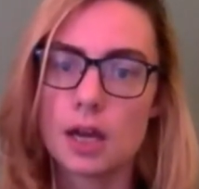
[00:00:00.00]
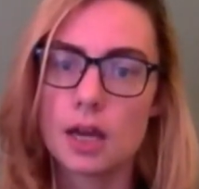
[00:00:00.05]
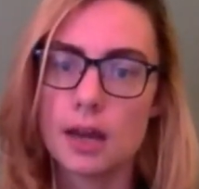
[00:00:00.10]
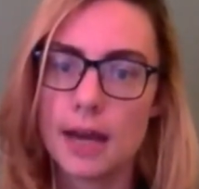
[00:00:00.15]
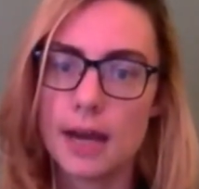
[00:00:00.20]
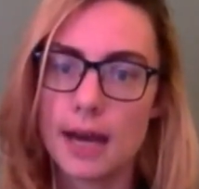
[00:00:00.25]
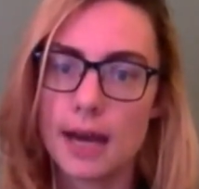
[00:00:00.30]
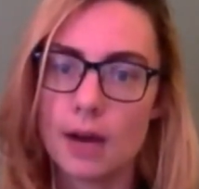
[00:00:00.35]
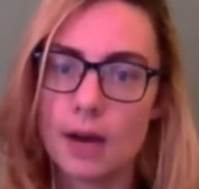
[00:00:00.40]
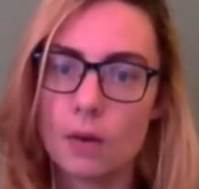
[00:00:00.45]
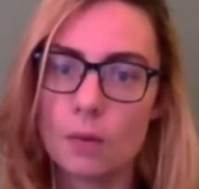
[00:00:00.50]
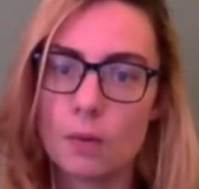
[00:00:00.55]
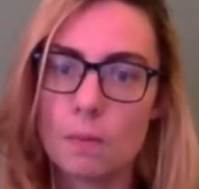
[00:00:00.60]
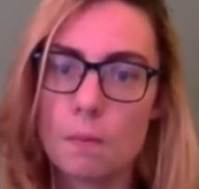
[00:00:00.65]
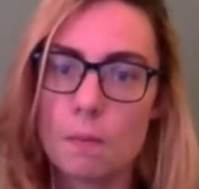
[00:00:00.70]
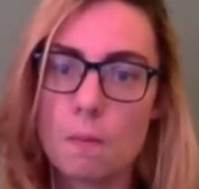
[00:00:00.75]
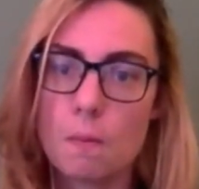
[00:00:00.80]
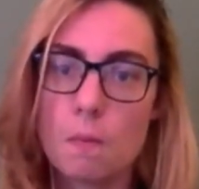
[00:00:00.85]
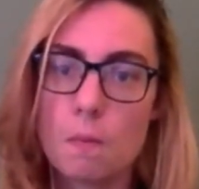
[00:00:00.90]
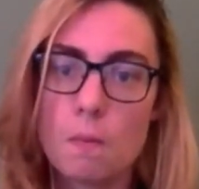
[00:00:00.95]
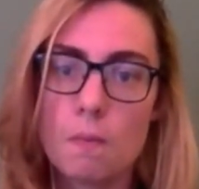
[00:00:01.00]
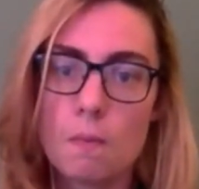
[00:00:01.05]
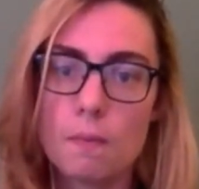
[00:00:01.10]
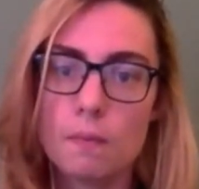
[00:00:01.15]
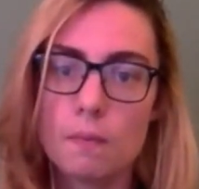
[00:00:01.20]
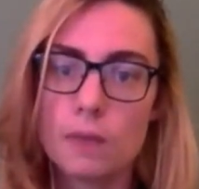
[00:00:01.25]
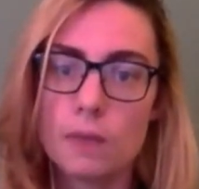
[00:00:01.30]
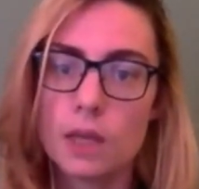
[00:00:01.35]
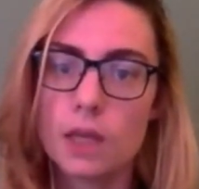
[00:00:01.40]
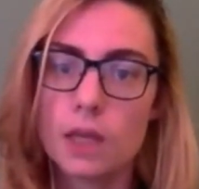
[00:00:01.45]
Now,
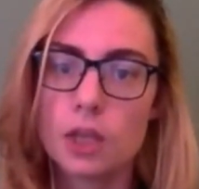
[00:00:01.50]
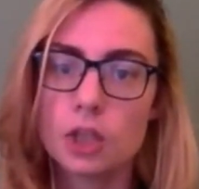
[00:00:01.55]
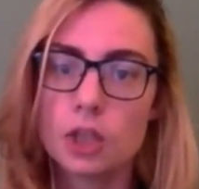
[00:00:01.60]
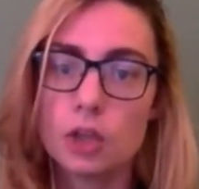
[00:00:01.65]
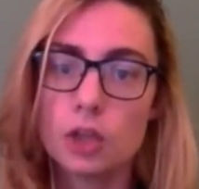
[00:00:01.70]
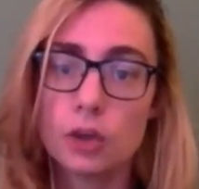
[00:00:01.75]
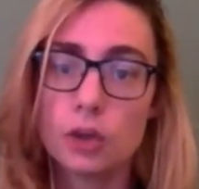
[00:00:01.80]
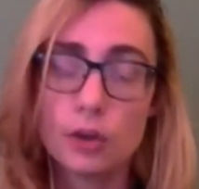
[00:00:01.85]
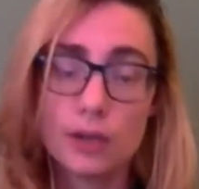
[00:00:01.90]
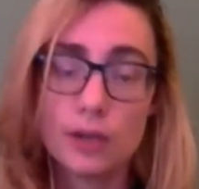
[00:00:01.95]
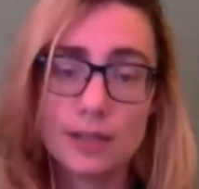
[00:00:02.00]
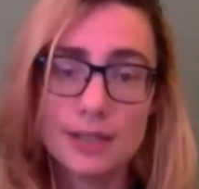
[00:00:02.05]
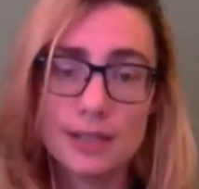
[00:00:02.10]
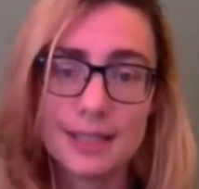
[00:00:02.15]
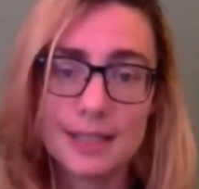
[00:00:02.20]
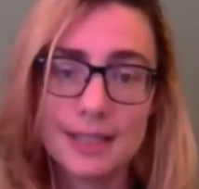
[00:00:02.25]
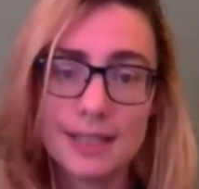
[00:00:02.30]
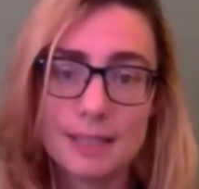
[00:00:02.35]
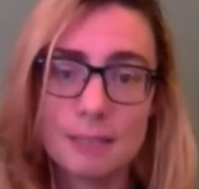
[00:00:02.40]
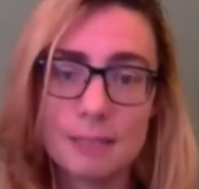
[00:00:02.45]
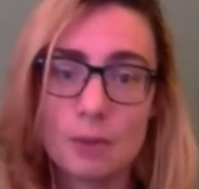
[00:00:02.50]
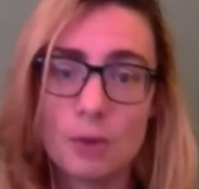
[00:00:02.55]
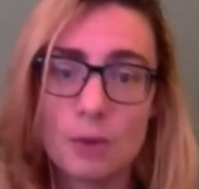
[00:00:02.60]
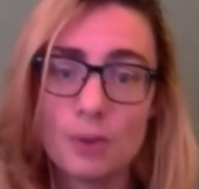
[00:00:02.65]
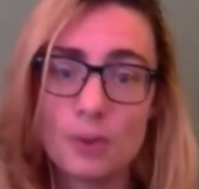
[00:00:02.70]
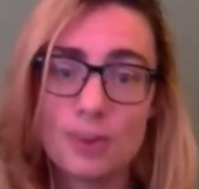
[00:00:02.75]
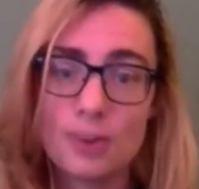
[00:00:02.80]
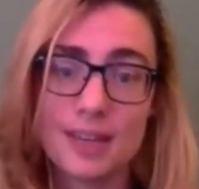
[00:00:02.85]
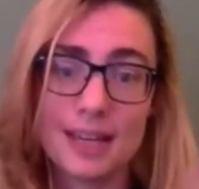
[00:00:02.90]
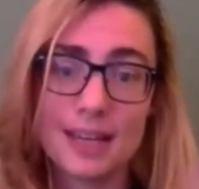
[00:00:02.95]
you're going to need
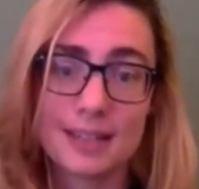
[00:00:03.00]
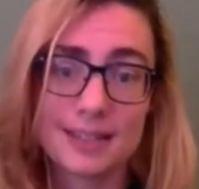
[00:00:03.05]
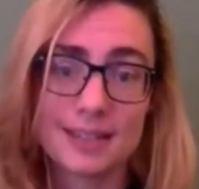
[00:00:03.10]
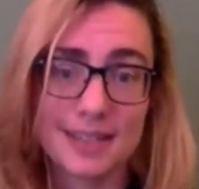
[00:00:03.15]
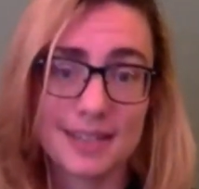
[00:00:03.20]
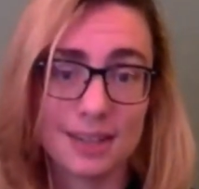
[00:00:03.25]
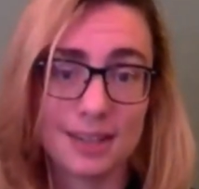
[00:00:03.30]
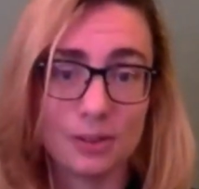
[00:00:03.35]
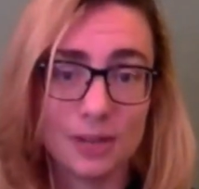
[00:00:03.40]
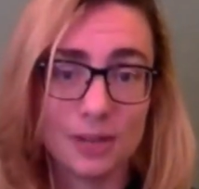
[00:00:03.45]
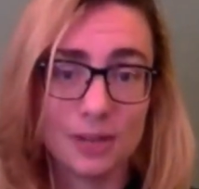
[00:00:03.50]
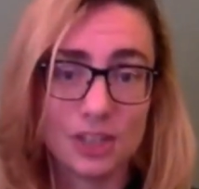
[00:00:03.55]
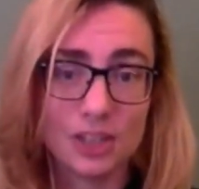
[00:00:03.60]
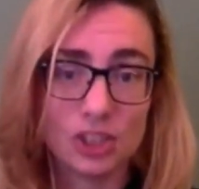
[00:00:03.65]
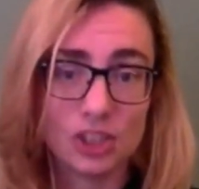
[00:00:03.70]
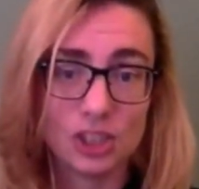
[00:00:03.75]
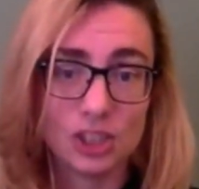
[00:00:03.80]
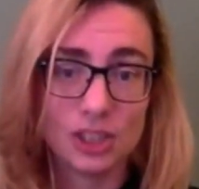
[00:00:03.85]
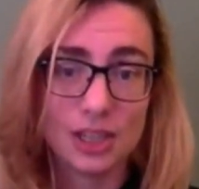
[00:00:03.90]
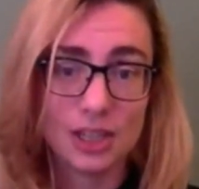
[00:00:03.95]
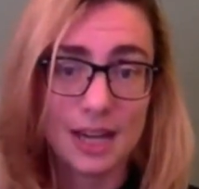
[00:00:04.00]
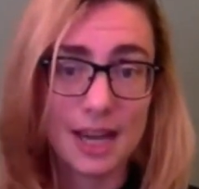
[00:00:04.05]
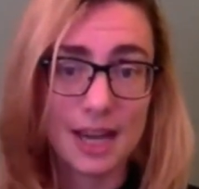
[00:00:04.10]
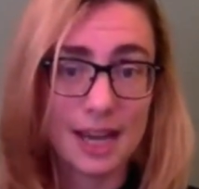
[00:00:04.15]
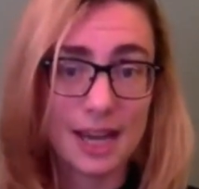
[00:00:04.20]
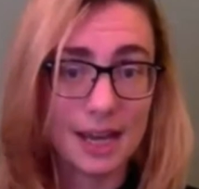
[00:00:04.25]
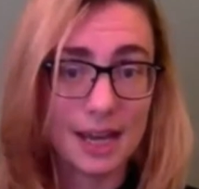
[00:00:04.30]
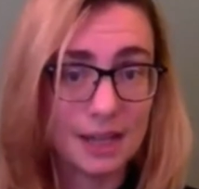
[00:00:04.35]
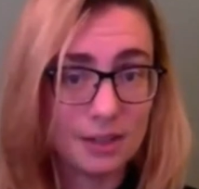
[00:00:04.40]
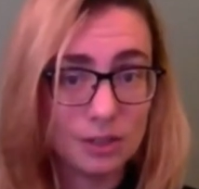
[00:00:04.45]
both acceleration
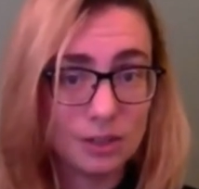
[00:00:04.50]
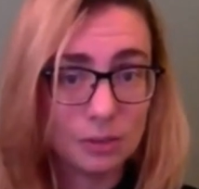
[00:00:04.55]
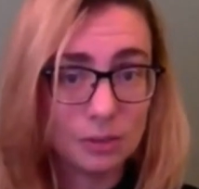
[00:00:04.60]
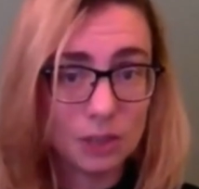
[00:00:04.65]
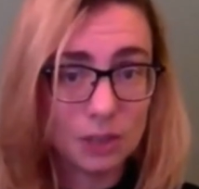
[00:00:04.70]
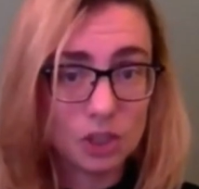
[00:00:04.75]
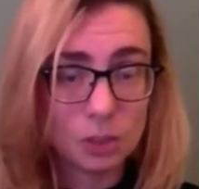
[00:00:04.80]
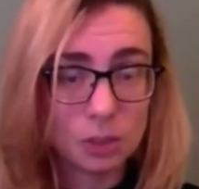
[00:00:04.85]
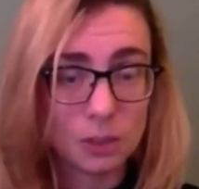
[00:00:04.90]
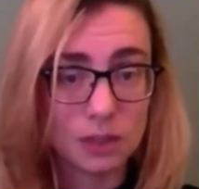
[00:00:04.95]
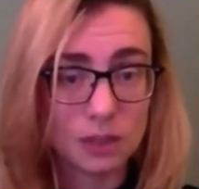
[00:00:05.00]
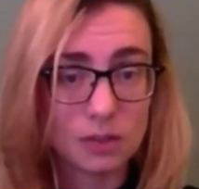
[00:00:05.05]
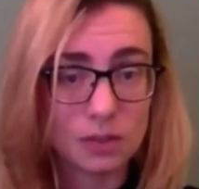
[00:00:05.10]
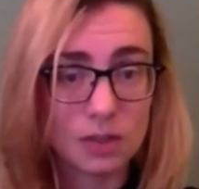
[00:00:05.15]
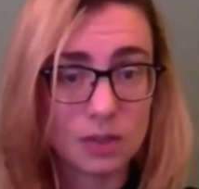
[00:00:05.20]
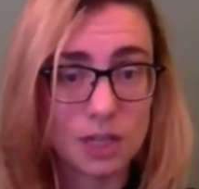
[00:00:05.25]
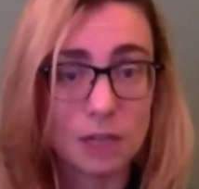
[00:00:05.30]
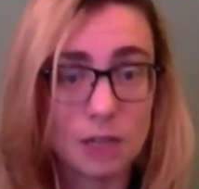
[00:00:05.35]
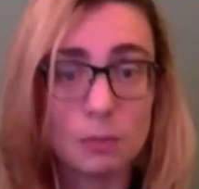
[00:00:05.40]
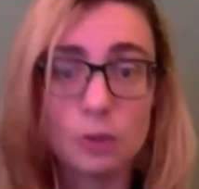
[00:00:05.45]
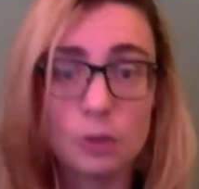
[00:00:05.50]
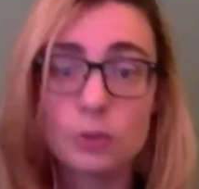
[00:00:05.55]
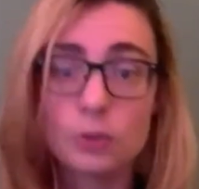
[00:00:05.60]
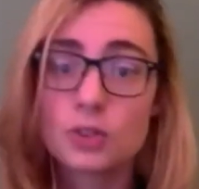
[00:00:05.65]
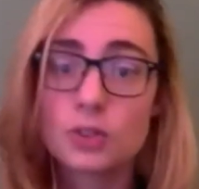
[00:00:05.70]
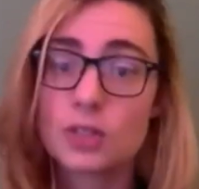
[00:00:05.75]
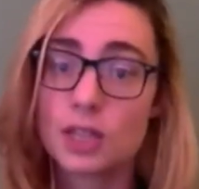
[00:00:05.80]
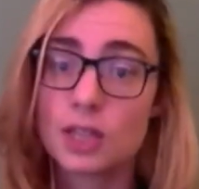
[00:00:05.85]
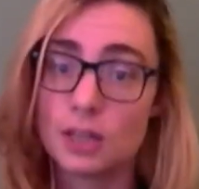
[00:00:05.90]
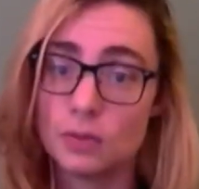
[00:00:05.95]
and enrichment in
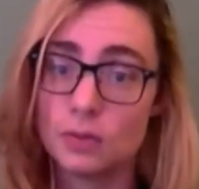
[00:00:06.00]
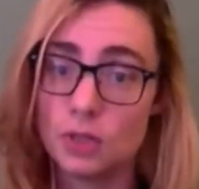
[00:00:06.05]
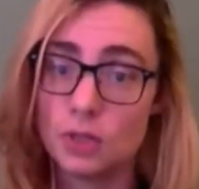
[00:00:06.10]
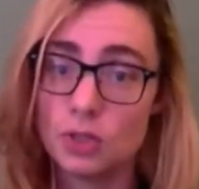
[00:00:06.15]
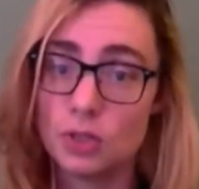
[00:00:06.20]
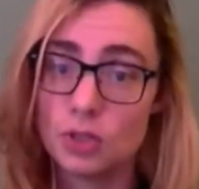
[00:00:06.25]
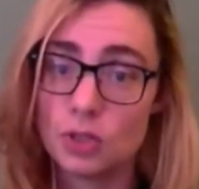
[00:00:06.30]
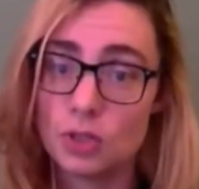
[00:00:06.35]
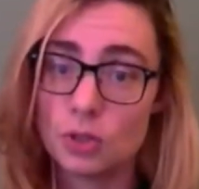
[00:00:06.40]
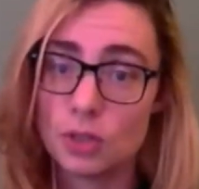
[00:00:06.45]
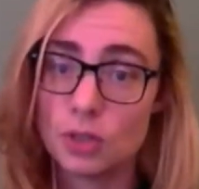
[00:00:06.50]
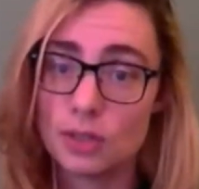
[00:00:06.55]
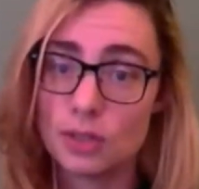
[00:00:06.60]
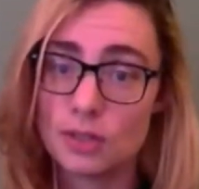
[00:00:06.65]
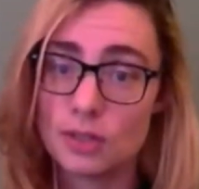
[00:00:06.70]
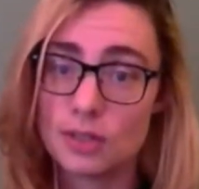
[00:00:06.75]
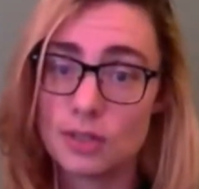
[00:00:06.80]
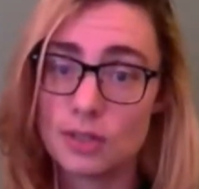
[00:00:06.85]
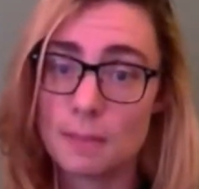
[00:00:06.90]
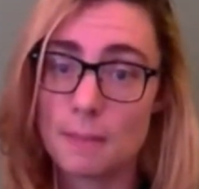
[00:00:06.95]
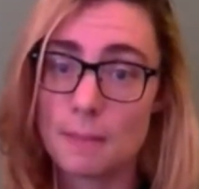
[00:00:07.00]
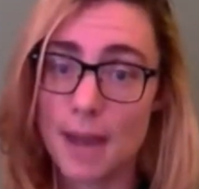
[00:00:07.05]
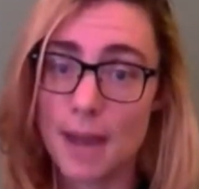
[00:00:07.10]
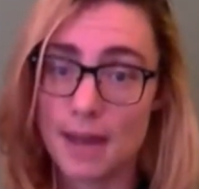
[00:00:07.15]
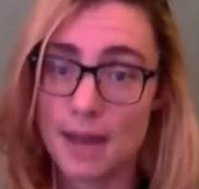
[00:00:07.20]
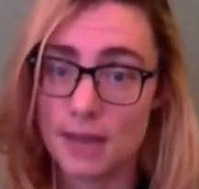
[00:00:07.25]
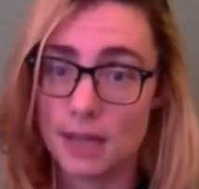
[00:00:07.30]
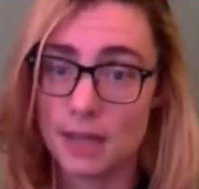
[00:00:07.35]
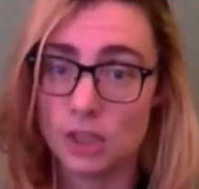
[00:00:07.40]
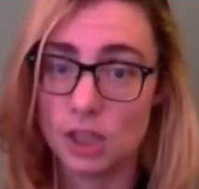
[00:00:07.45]
most gifted students'
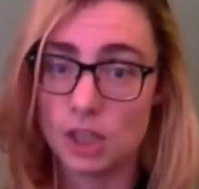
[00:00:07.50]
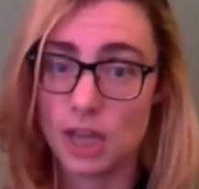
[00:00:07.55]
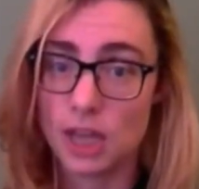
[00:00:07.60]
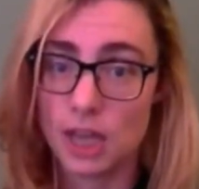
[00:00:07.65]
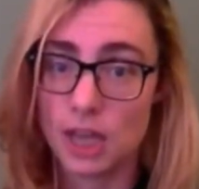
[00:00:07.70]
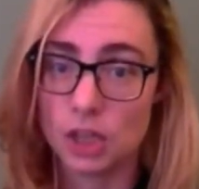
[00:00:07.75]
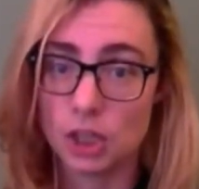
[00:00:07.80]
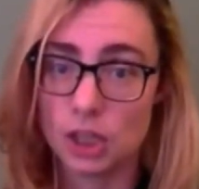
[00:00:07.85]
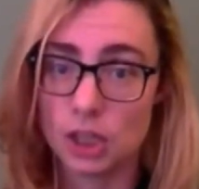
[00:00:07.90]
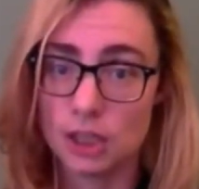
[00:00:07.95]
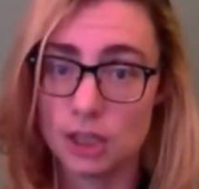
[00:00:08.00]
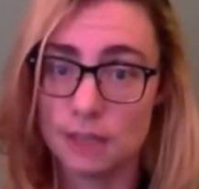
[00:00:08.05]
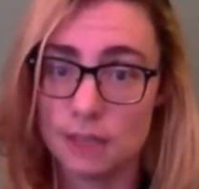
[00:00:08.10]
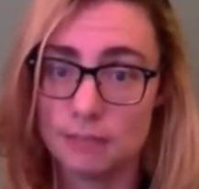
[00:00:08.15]
math education.